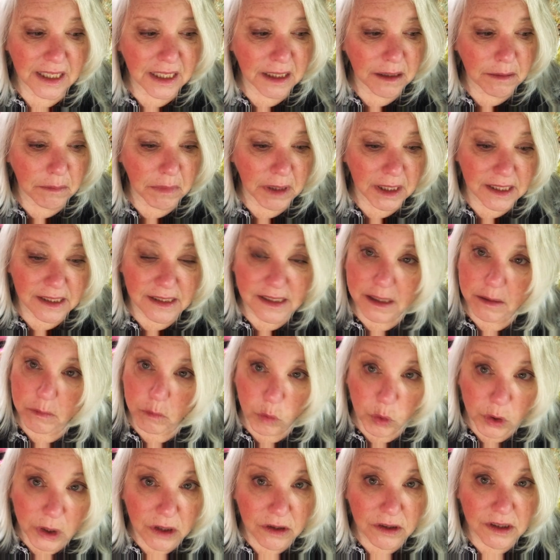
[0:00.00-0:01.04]
it might seem
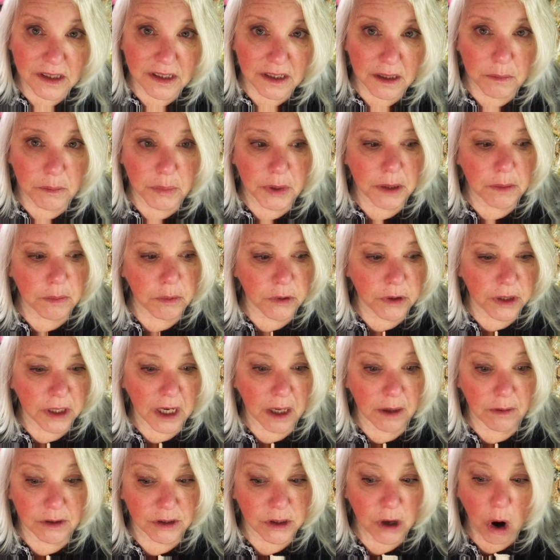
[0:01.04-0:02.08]
weird to some people that
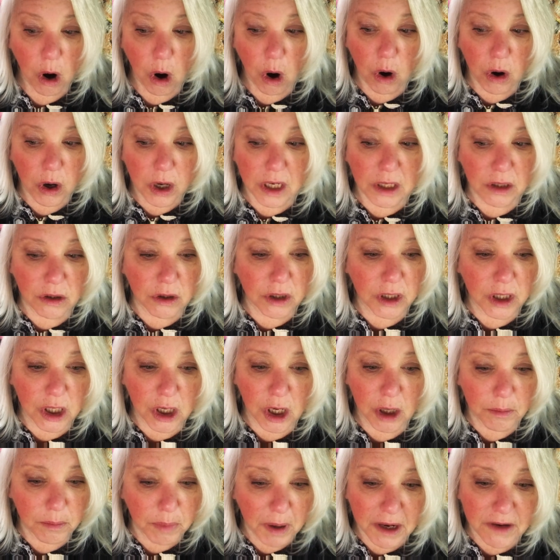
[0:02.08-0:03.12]
I was already looking
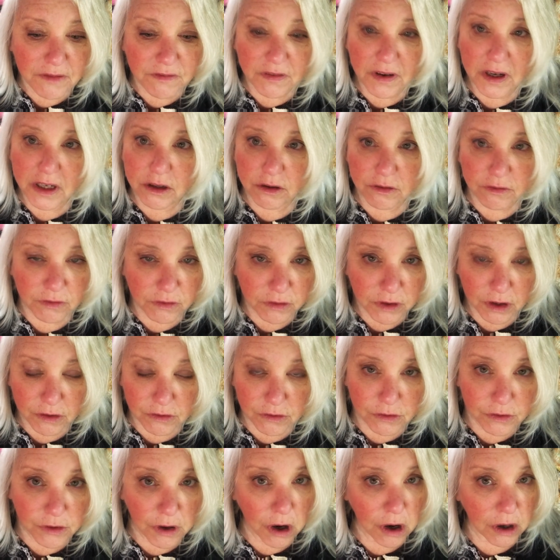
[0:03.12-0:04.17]
on Pet Finder for
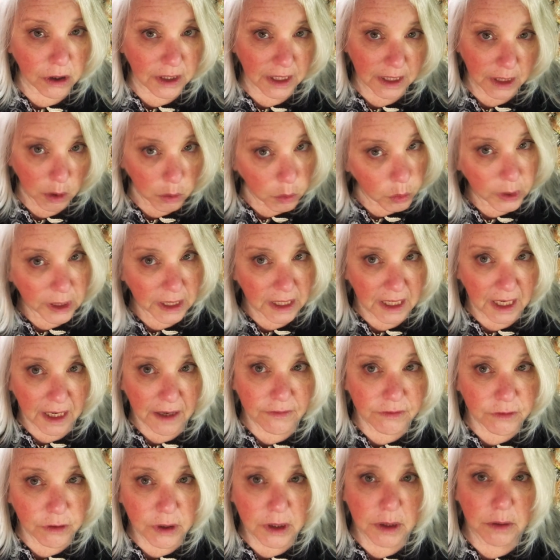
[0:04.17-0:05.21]
another dog like a week
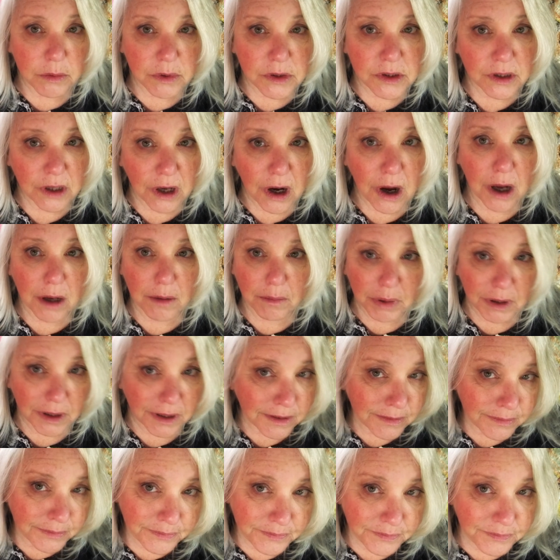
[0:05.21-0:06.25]
after he was gone, but
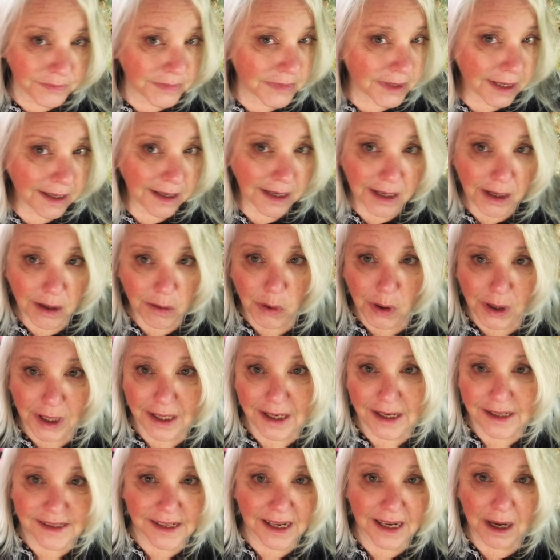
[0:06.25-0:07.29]
what can
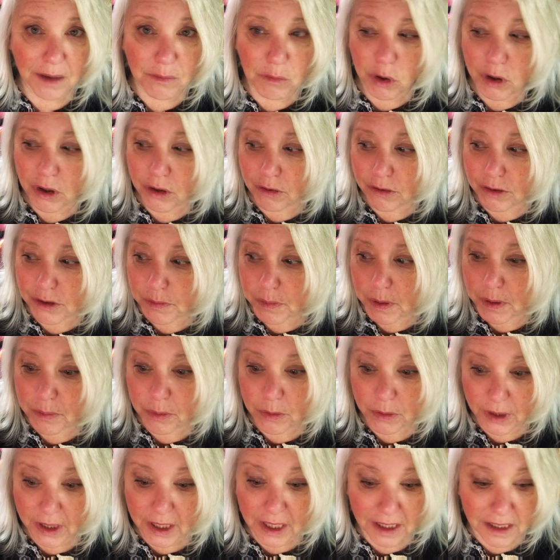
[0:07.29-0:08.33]
I say? I'm one of those
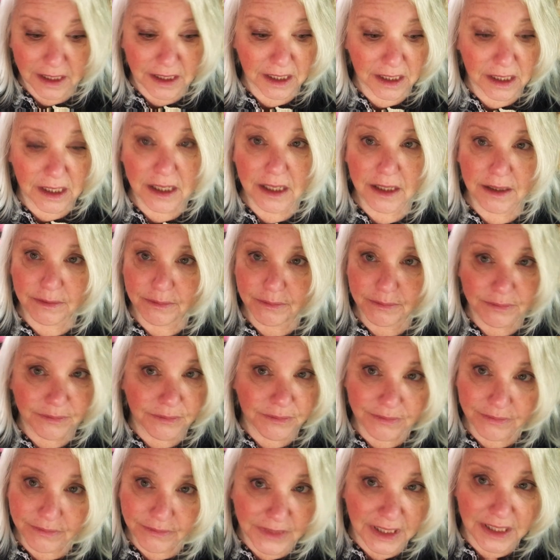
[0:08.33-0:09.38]
people that
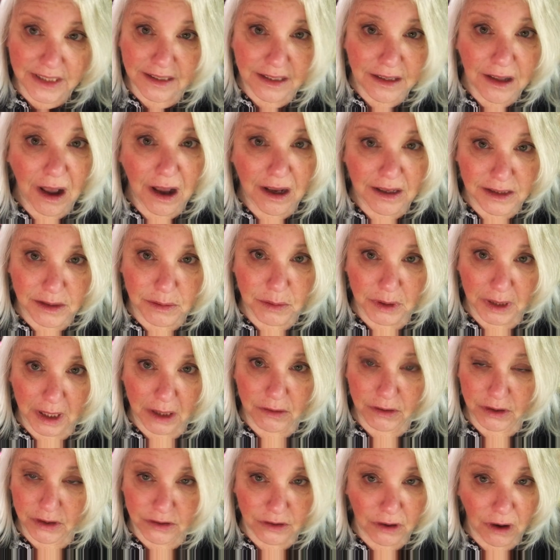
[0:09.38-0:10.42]
is lost
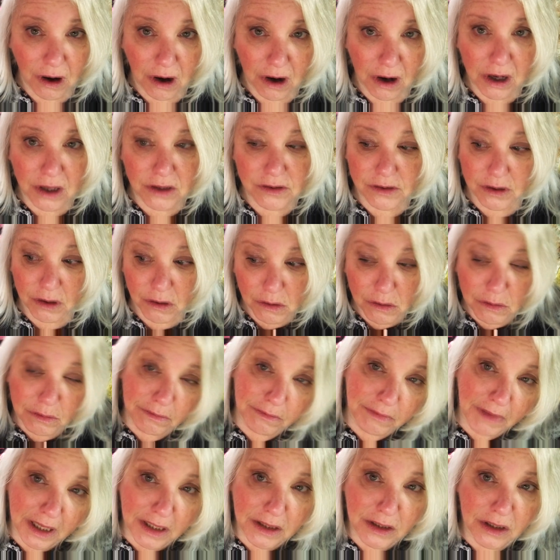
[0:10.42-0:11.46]
without a dog, so
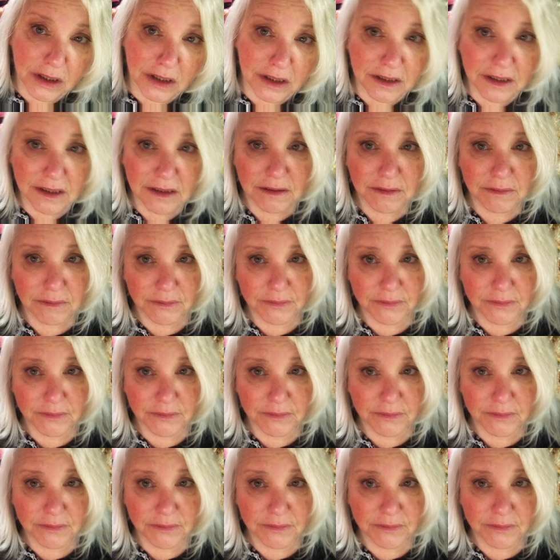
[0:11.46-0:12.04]
I looked.